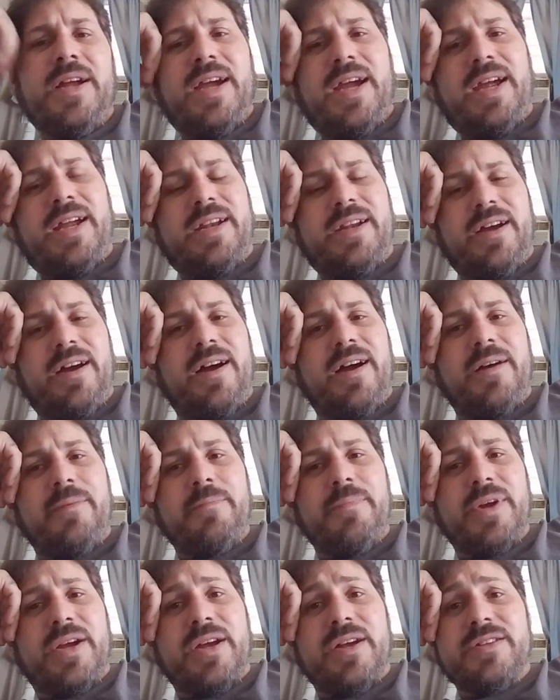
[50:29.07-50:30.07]
and
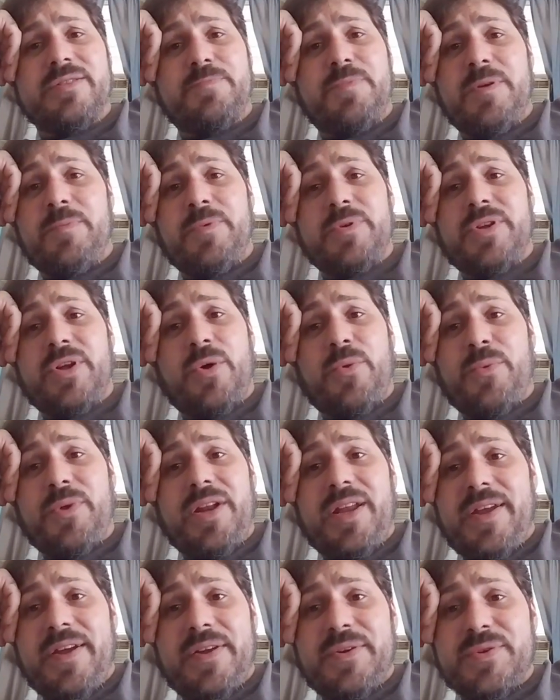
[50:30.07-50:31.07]
because people don't
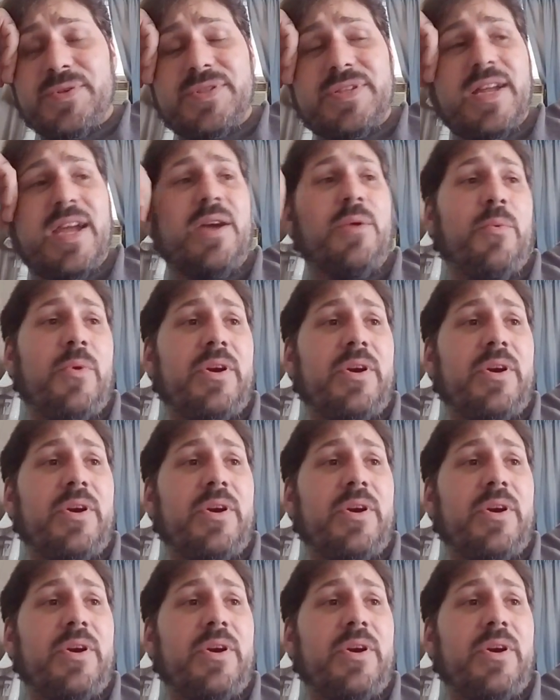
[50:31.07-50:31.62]
really understand